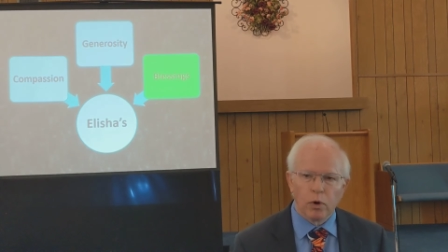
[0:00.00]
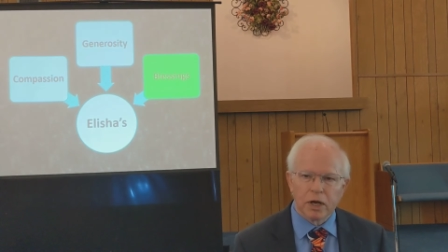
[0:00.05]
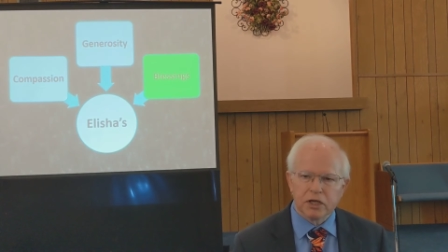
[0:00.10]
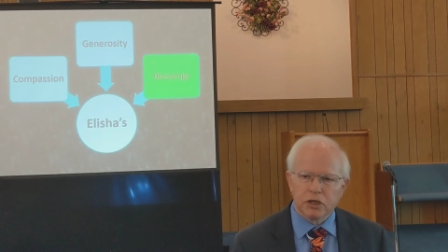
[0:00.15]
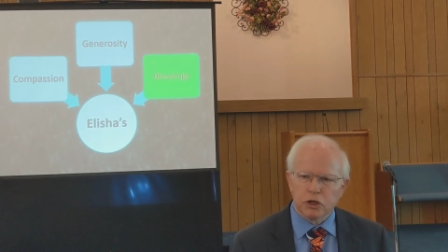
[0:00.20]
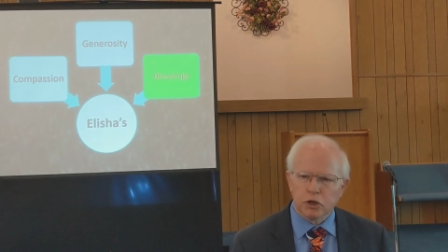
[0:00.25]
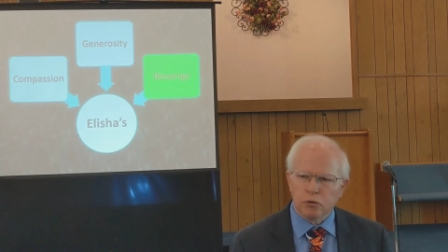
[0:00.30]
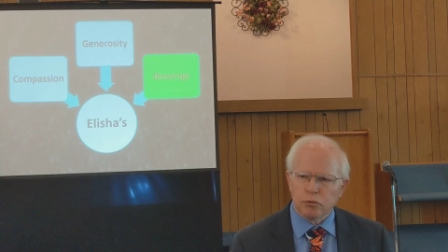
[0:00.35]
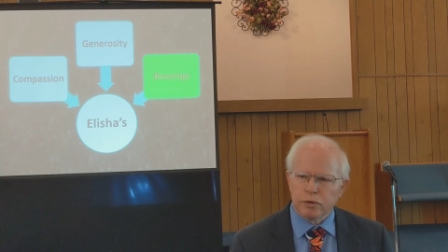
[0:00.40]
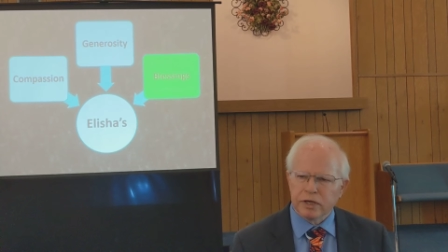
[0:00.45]

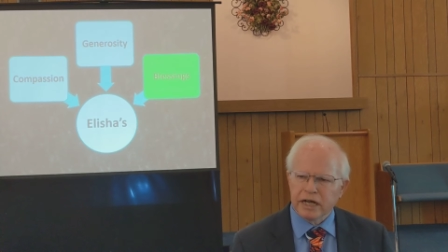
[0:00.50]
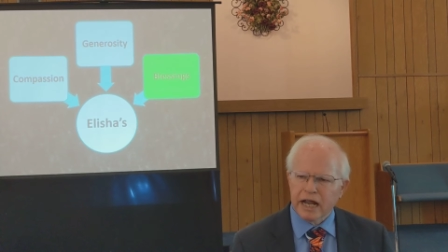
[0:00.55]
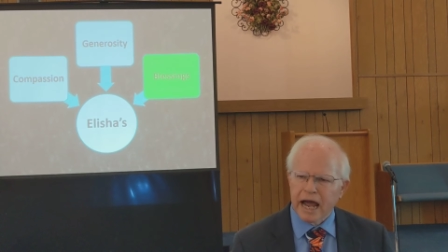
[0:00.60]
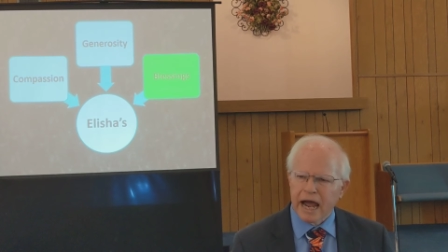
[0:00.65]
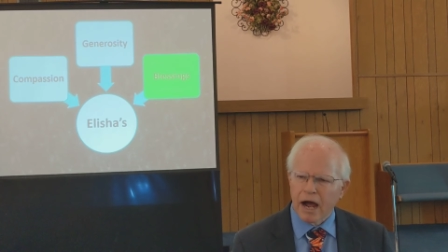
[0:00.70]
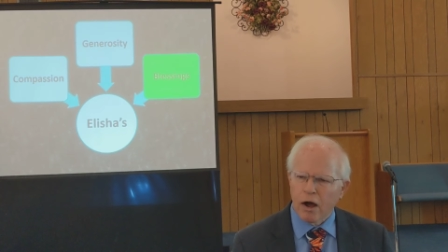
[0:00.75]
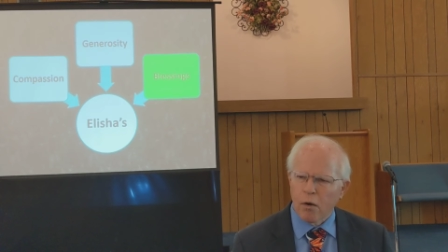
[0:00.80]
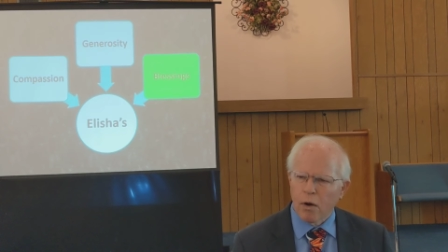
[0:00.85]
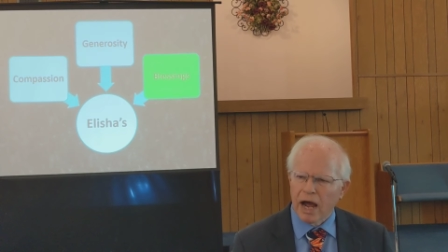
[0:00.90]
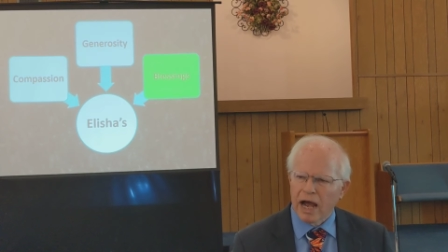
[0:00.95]
when you
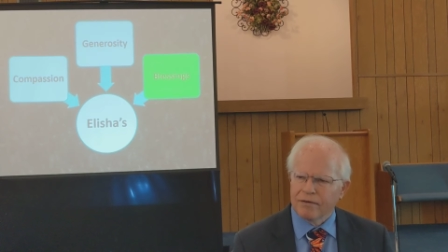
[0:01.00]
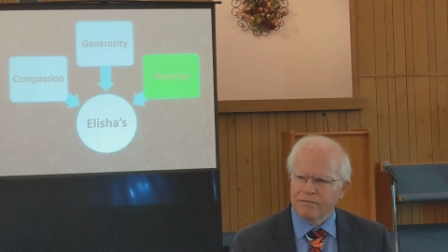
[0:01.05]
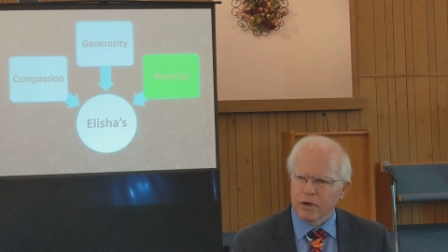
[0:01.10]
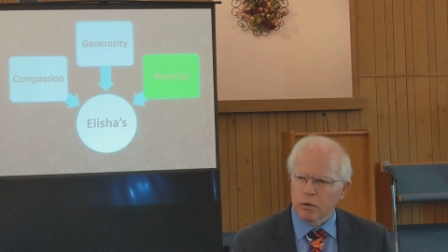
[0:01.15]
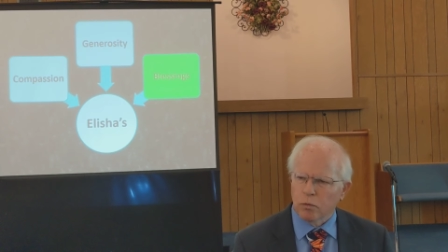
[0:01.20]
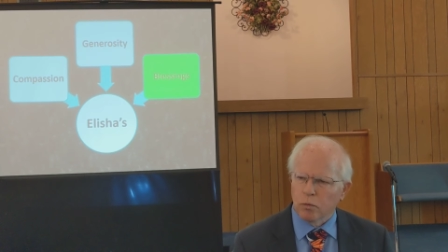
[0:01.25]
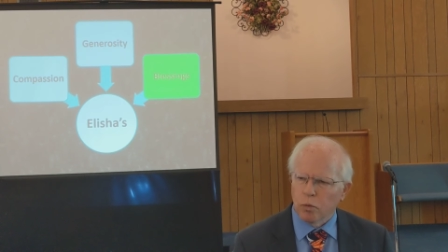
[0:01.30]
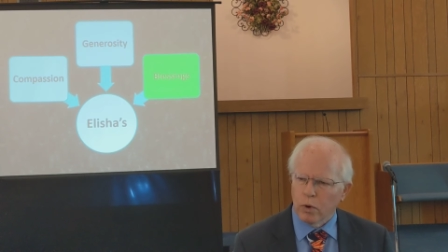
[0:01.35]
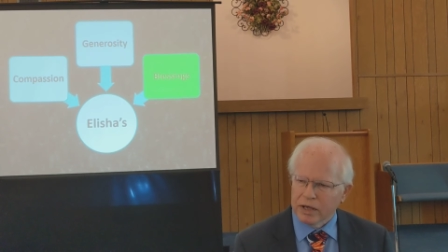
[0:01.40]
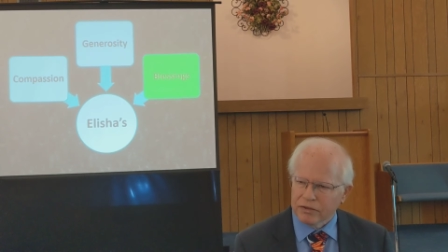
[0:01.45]
now
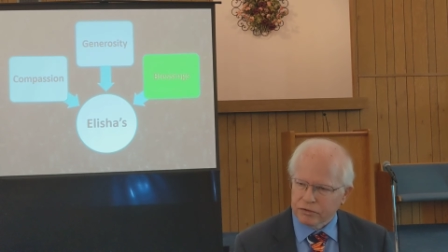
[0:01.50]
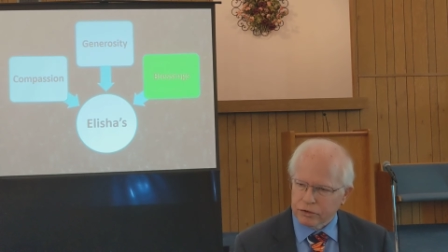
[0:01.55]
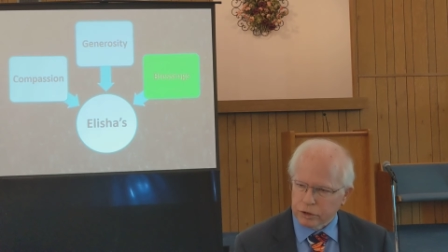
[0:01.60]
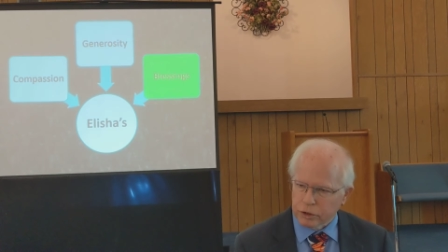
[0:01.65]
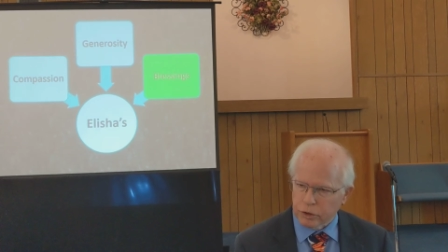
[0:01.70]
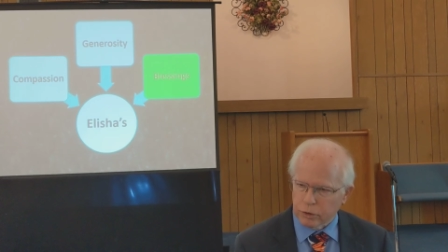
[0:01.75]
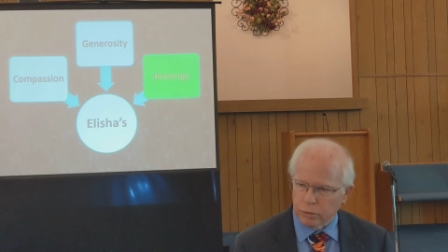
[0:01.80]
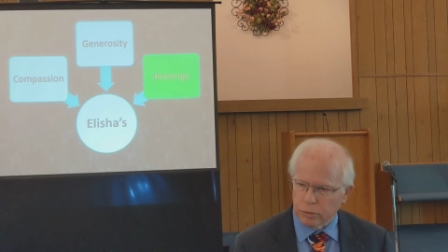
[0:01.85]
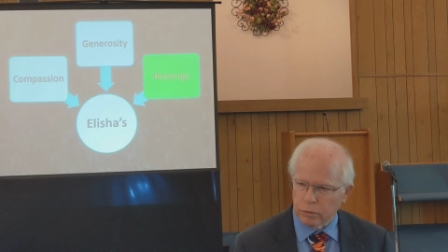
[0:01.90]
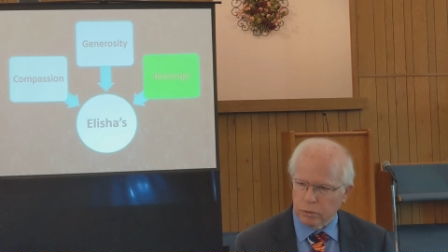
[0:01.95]
have it
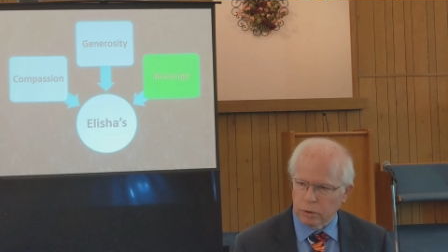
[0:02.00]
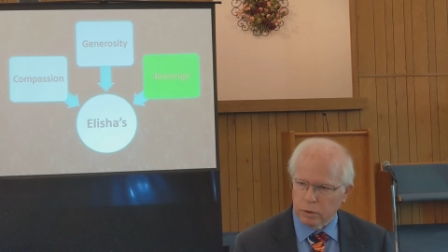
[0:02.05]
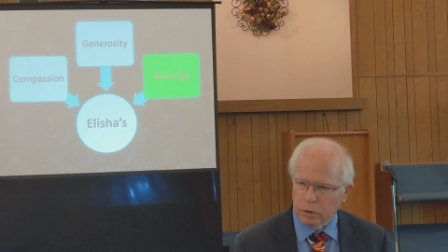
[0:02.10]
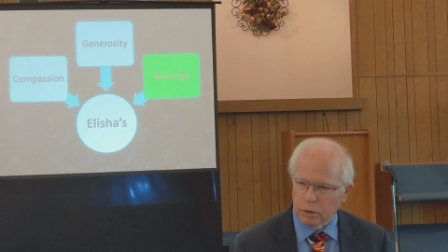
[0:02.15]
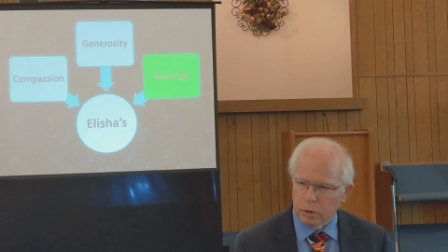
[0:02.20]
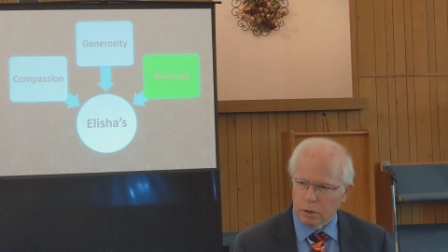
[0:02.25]
with you.